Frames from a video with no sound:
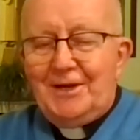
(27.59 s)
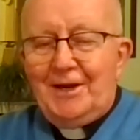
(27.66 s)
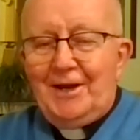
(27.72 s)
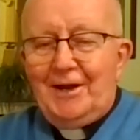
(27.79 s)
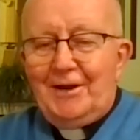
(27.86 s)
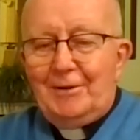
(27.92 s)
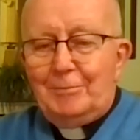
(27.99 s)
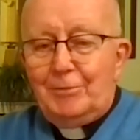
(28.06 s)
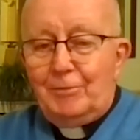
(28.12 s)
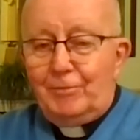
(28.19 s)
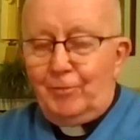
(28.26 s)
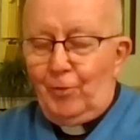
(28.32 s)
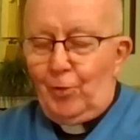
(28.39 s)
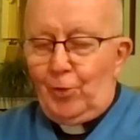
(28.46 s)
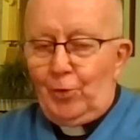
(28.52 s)

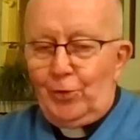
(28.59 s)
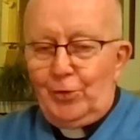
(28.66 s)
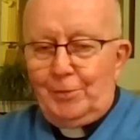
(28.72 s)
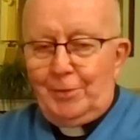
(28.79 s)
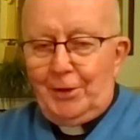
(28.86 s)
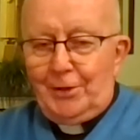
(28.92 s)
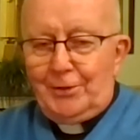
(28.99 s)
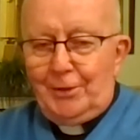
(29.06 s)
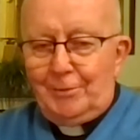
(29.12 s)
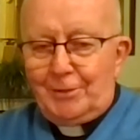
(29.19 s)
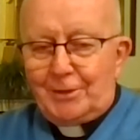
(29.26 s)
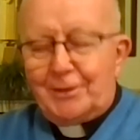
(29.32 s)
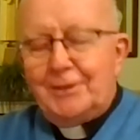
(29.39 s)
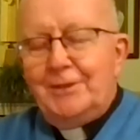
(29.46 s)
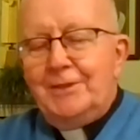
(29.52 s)
before the pandemic.